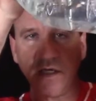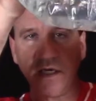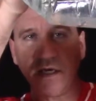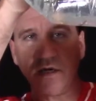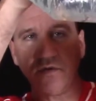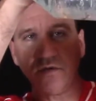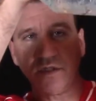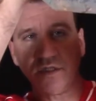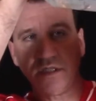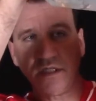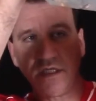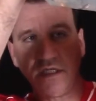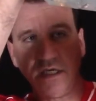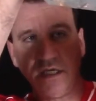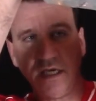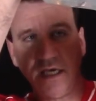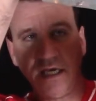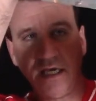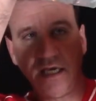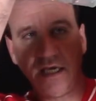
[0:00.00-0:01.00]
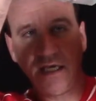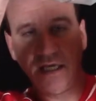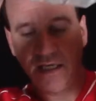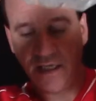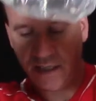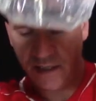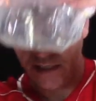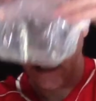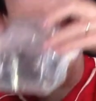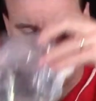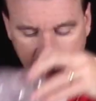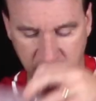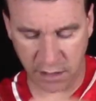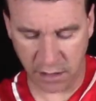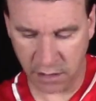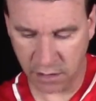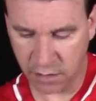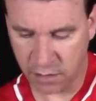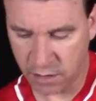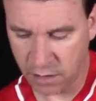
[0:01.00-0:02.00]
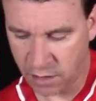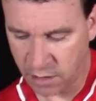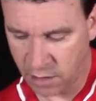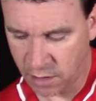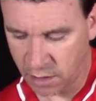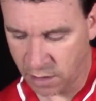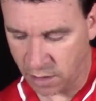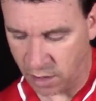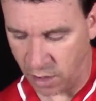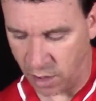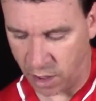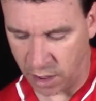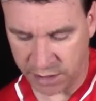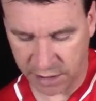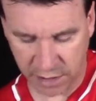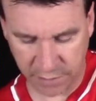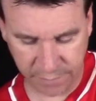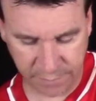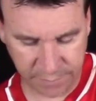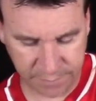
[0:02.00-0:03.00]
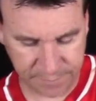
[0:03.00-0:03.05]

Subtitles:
I don't see any dead. Awesome.